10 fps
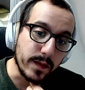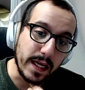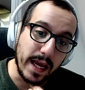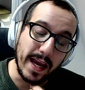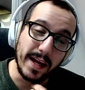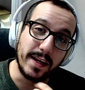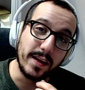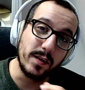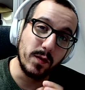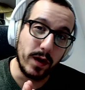And
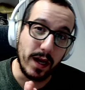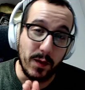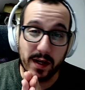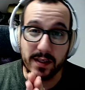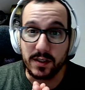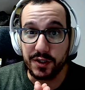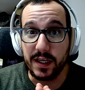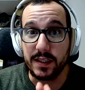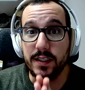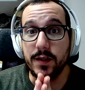what I want to
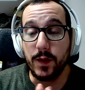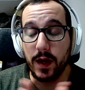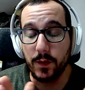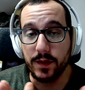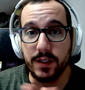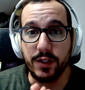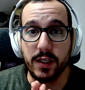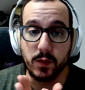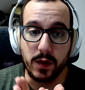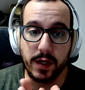suggest, what I do
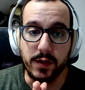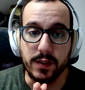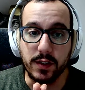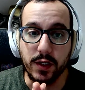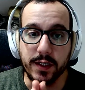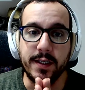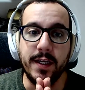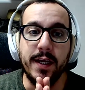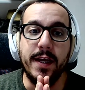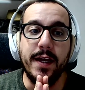suggest,
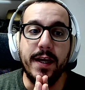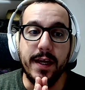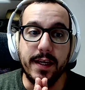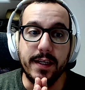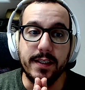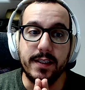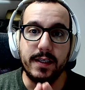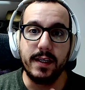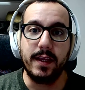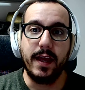
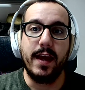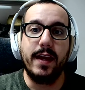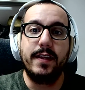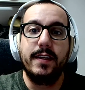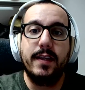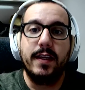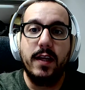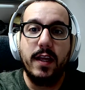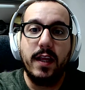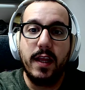is that
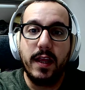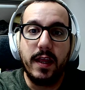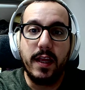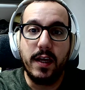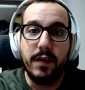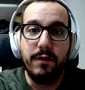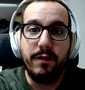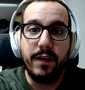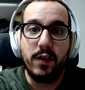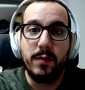the
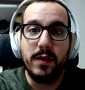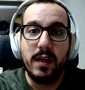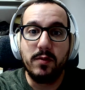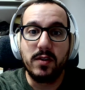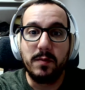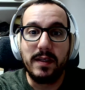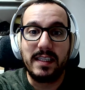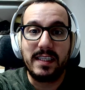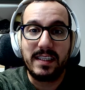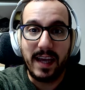variable labels be
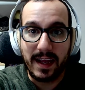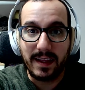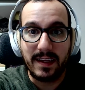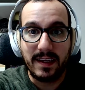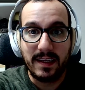set